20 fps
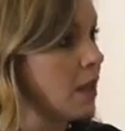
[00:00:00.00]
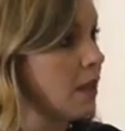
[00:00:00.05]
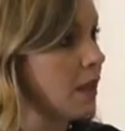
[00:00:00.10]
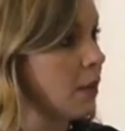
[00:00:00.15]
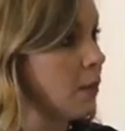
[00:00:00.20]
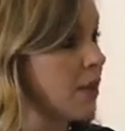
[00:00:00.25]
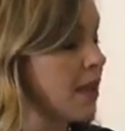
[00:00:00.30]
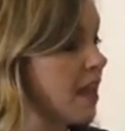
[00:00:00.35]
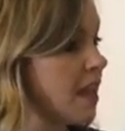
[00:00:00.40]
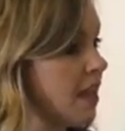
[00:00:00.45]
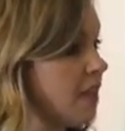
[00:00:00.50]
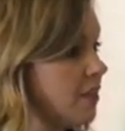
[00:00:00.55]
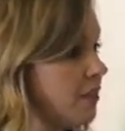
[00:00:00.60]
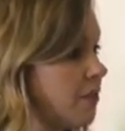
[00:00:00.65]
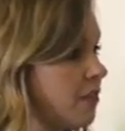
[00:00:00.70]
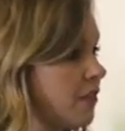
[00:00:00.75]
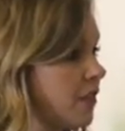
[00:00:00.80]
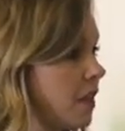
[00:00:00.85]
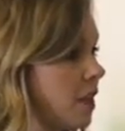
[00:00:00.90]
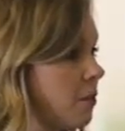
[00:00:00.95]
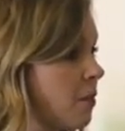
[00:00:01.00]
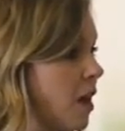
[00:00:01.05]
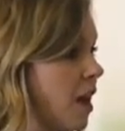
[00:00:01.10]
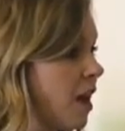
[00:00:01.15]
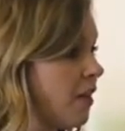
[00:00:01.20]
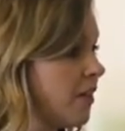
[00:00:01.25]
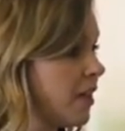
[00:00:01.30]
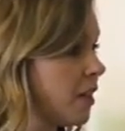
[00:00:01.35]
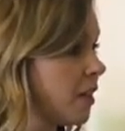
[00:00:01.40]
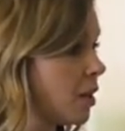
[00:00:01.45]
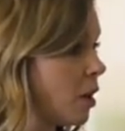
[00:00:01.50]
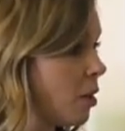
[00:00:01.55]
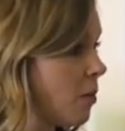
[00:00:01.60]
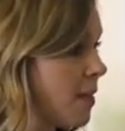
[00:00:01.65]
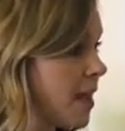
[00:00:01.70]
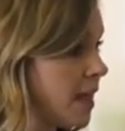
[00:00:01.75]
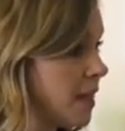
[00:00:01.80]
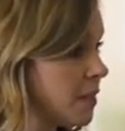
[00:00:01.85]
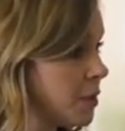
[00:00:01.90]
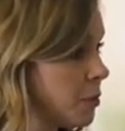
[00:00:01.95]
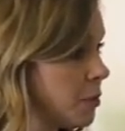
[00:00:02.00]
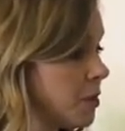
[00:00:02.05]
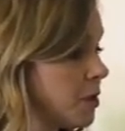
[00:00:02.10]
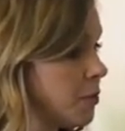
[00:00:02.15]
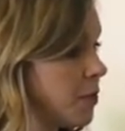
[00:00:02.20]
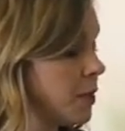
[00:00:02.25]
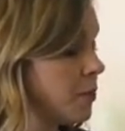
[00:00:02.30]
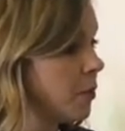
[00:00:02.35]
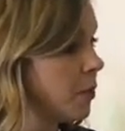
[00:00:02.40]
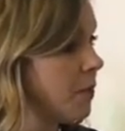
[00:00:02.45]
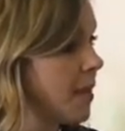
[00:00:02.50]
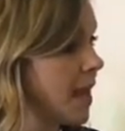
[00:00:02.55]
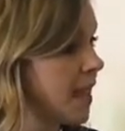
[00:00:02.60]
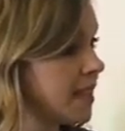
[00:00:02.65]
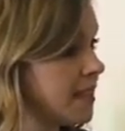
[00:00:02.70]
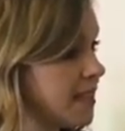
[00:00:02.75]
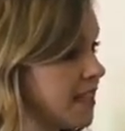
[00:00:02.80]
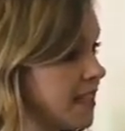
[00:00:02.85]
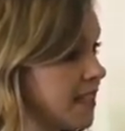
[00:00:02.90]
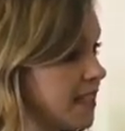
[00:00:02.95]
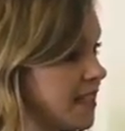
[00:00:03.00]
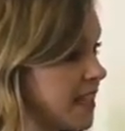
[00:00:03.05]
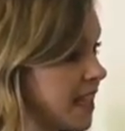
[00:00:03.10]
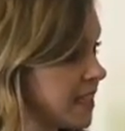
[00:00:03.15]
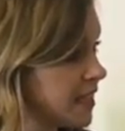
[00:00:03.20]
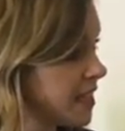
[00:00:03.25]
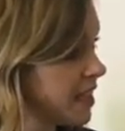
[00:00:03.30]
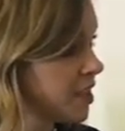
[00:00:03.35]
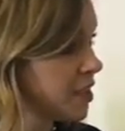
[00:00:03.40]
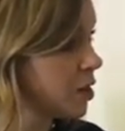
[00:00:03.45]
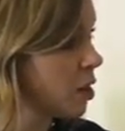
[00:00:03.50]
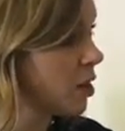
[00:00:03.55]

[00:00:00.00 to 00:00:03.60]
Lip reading: Like we have Javier Gomez, who's People Magazine Sexiest